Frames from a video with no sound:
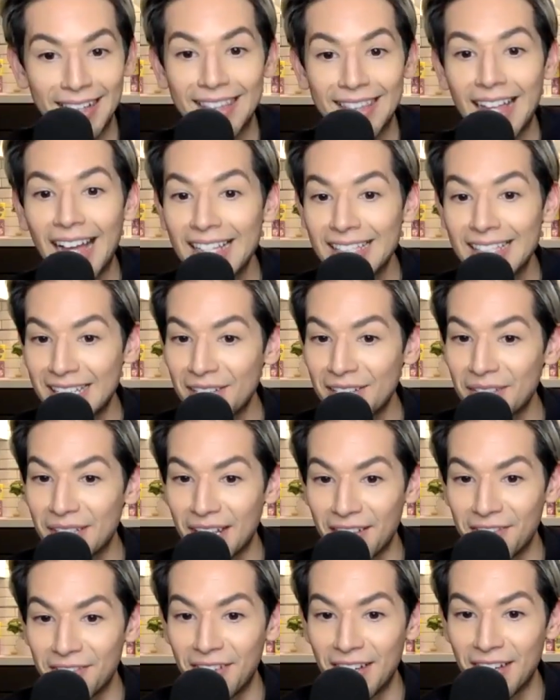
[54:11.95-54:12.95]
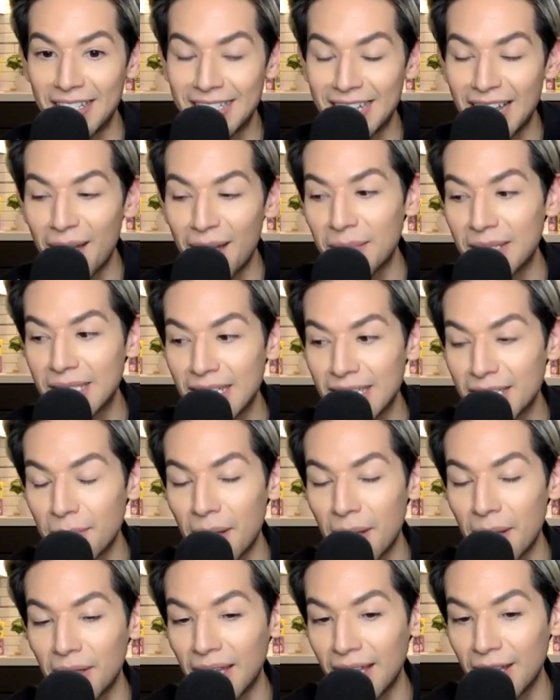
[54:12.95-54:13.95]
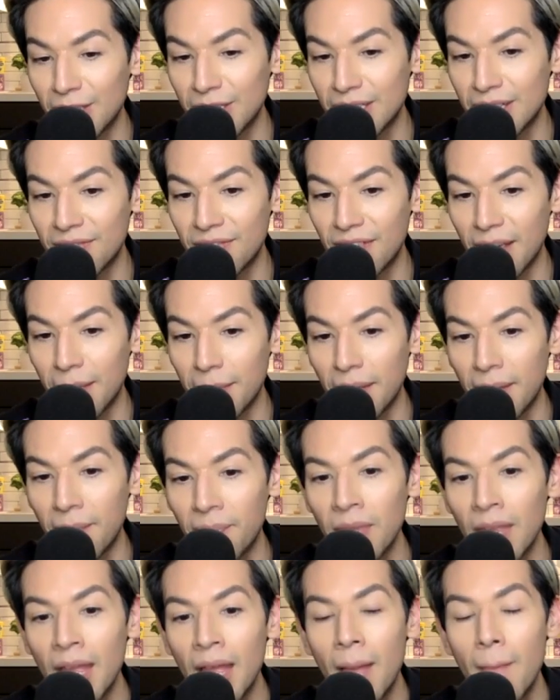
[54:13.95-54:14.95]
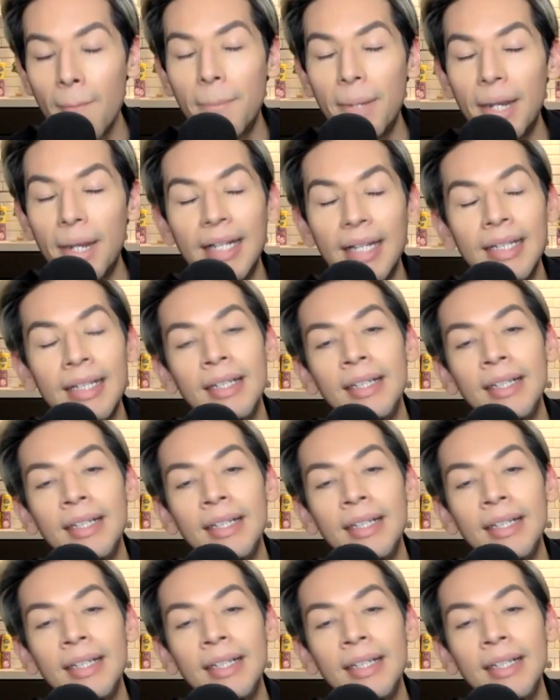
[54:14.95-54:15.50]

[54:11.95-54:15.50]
That sounds like a fun time because it's about the Hilton family. But